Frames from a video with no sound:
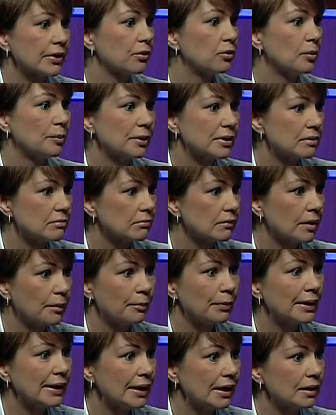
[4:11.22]
common
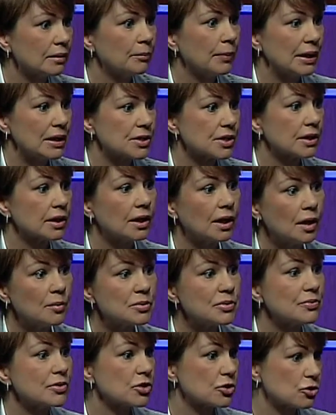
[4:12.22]
complaint patient
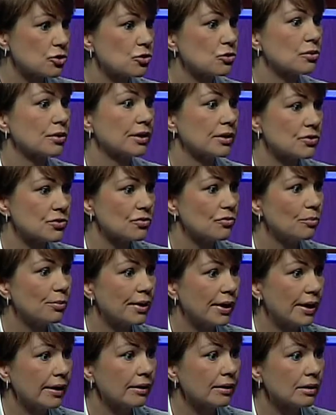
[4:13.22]
comes with a shortness of
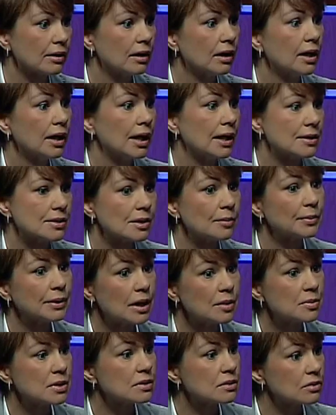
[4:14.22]
breath. And
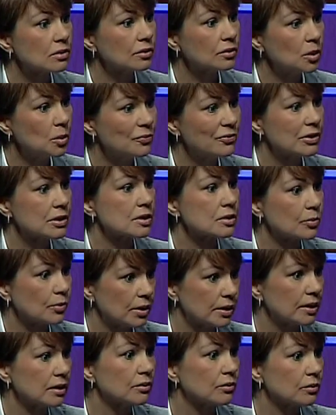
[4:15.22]
sometimes it's not obvious
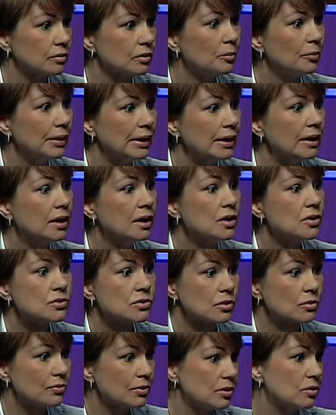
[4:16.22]
what it could be.
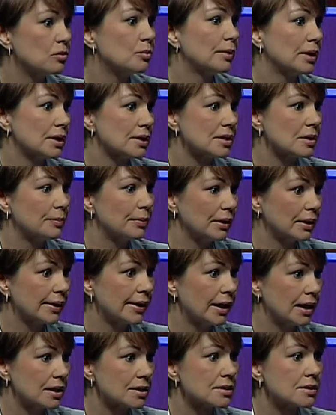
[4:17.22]
So we do multiple
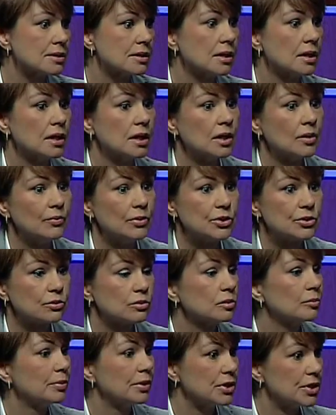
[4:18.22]
tests, which
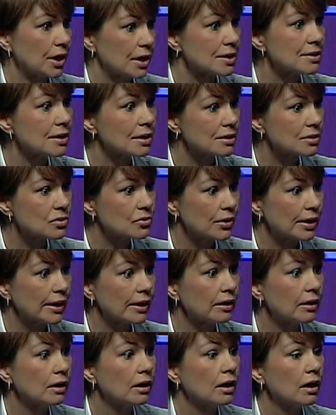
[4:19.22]
could be chest
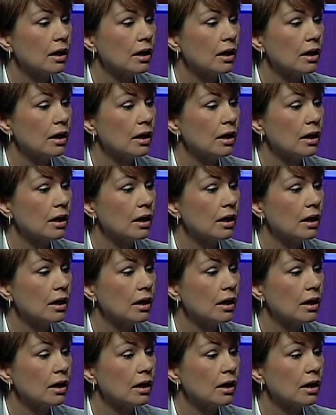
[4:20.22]
X-ray,